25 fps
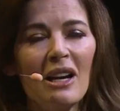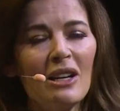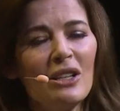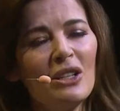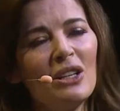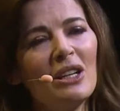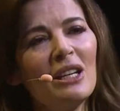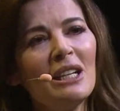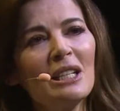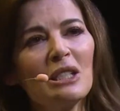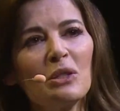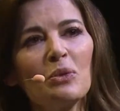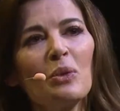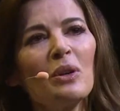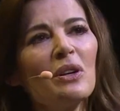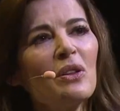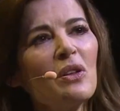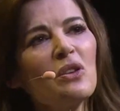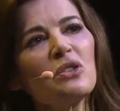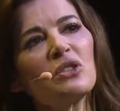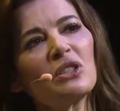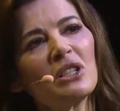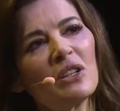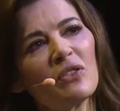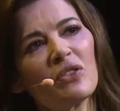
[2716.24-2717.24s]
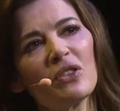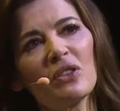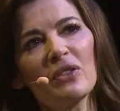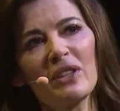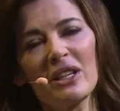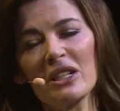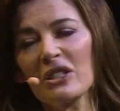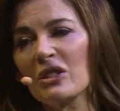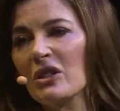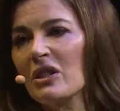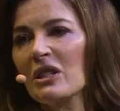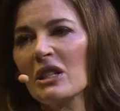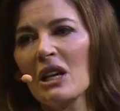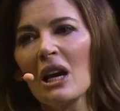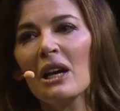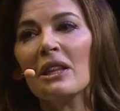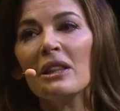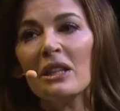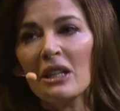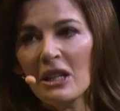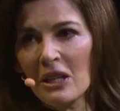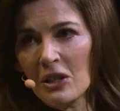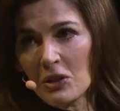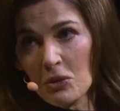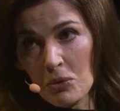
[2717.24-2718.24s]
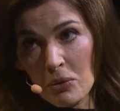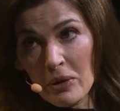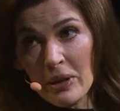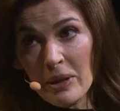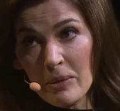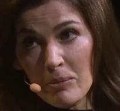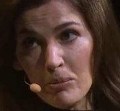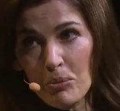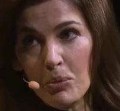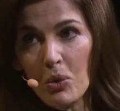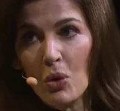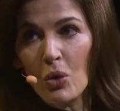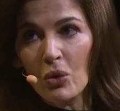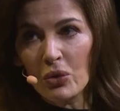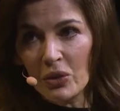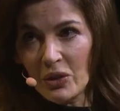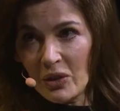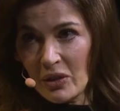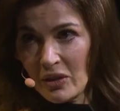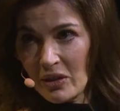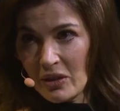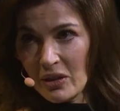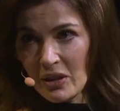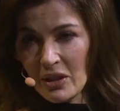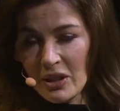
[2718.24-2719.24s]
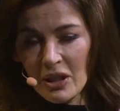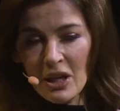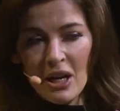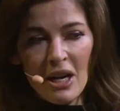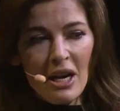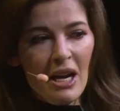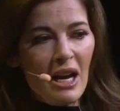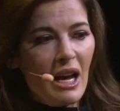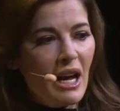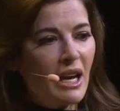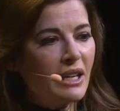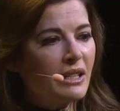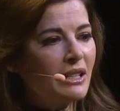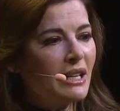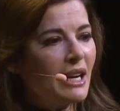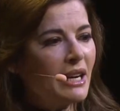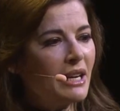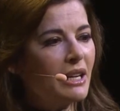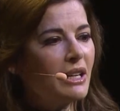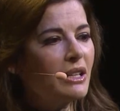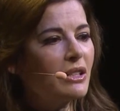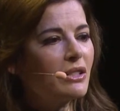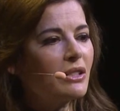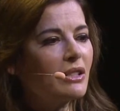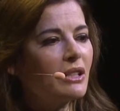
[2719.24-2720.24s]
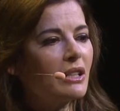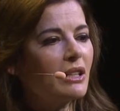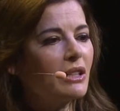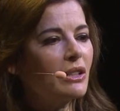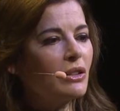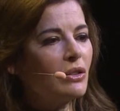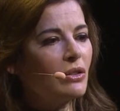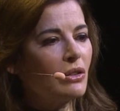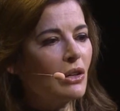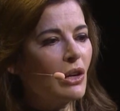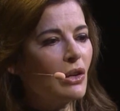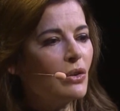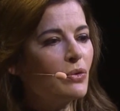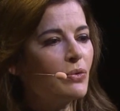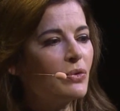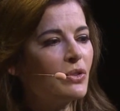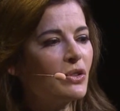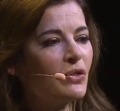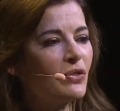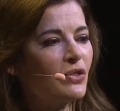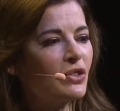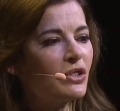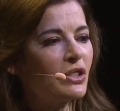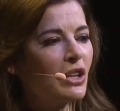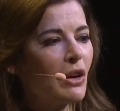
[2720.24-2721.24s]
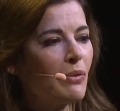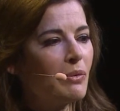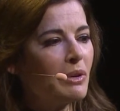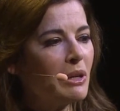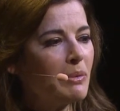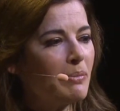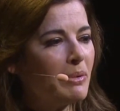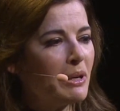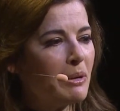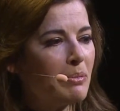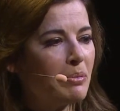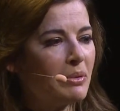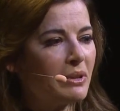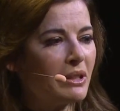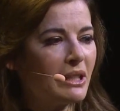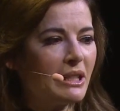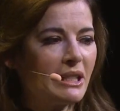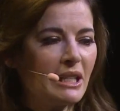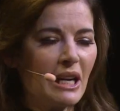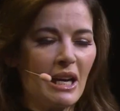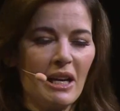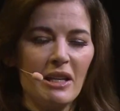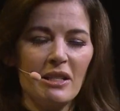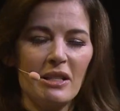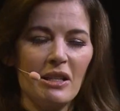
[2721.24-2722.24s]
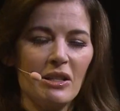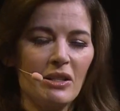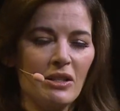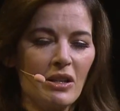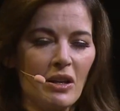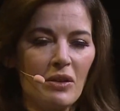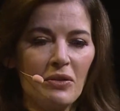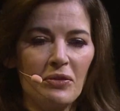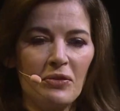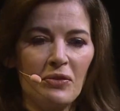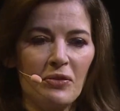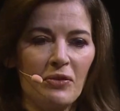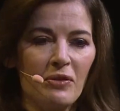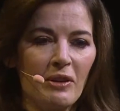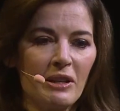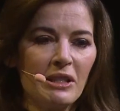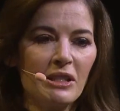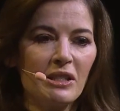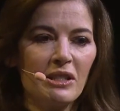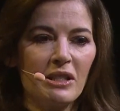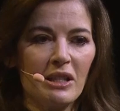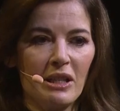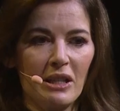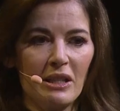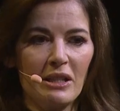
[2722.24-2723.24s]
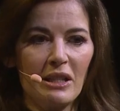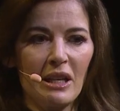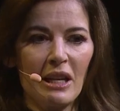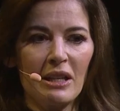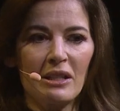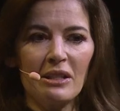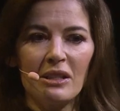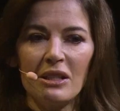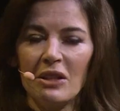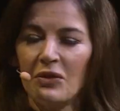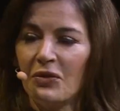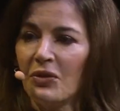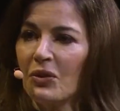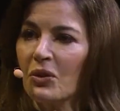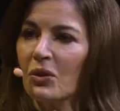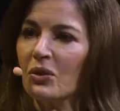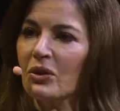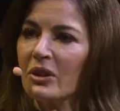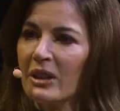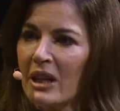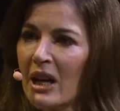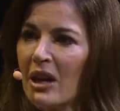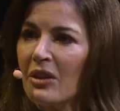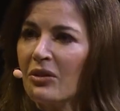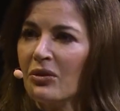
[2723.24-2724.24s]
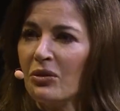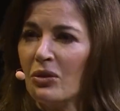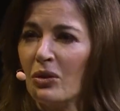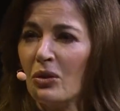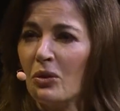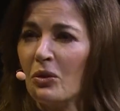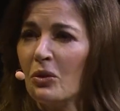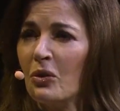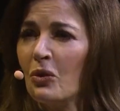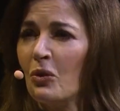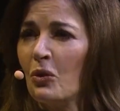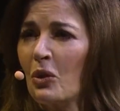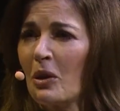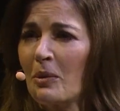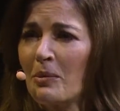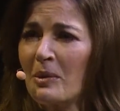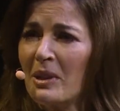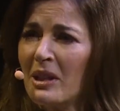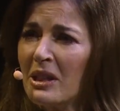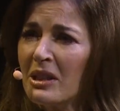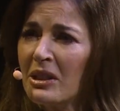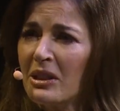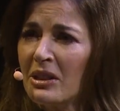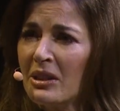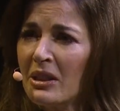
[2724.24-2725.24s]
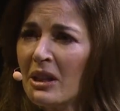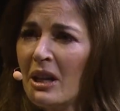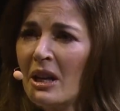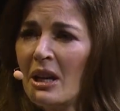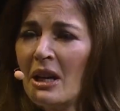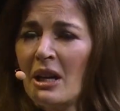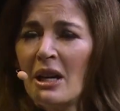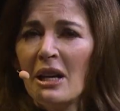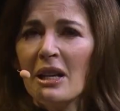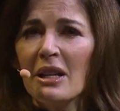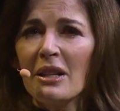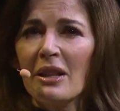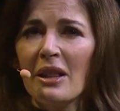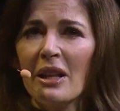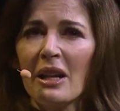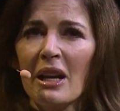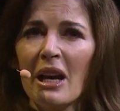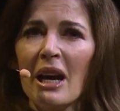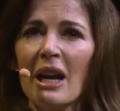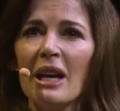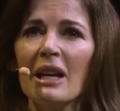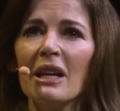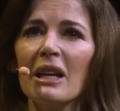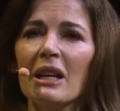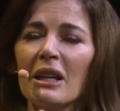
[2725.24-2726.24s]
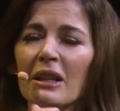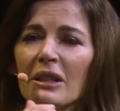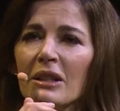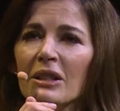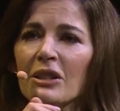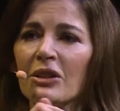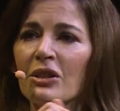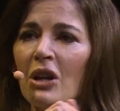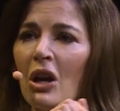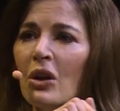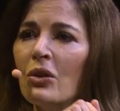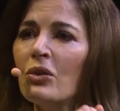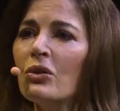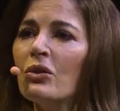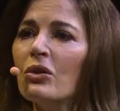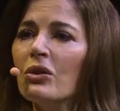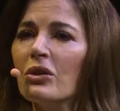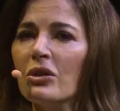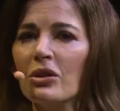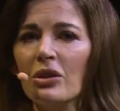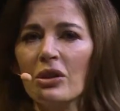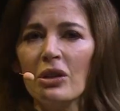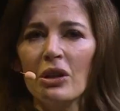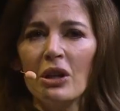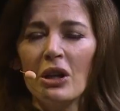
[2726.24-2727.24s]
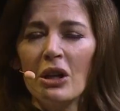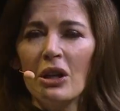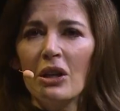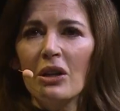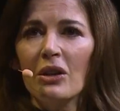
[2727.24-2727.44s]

it's one of those difficult things because I think it's really important, and yet, you know, for so many people, the days are so frenzied and difficult to get through this that I don't